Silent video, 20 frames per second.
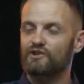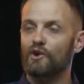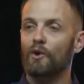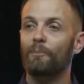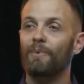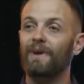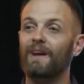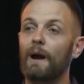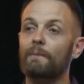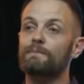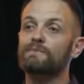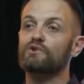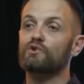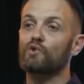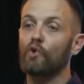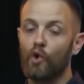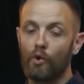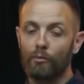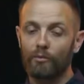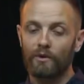So it becomes
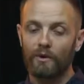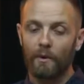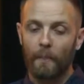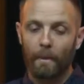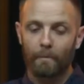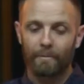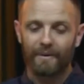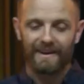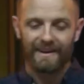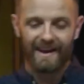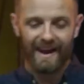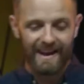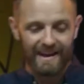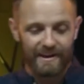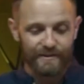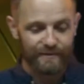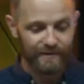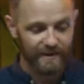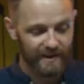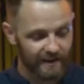normal
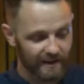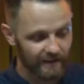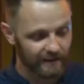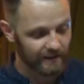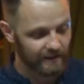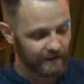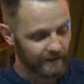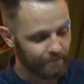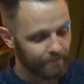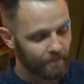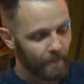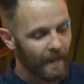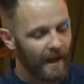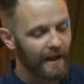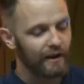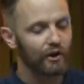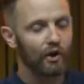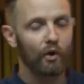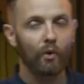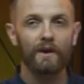behavior.
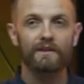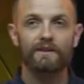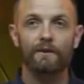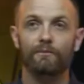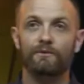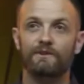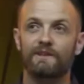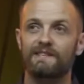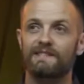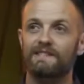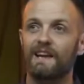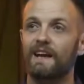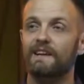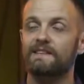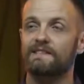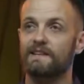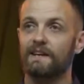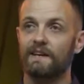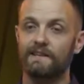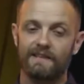And you know what? The
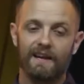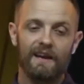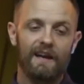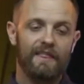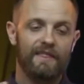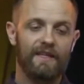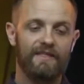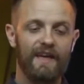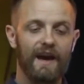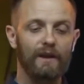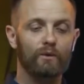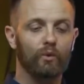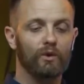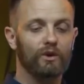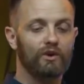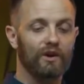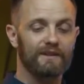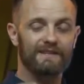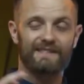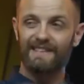saddest thing is that
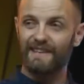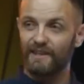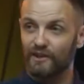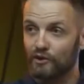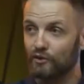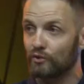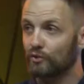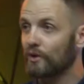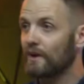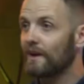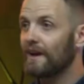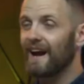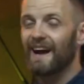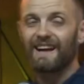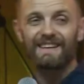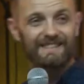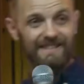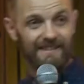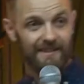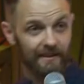will continue
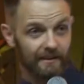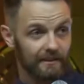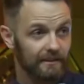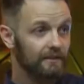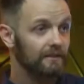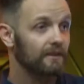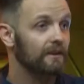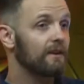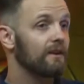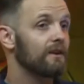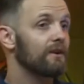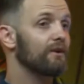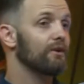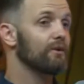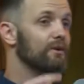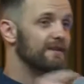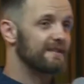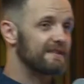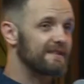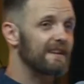until
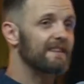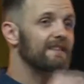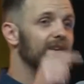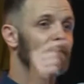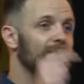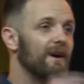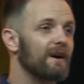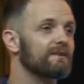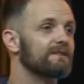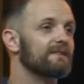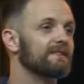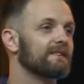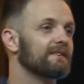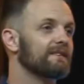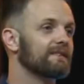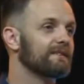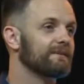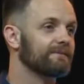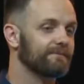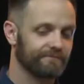you ascend the mountain.
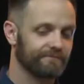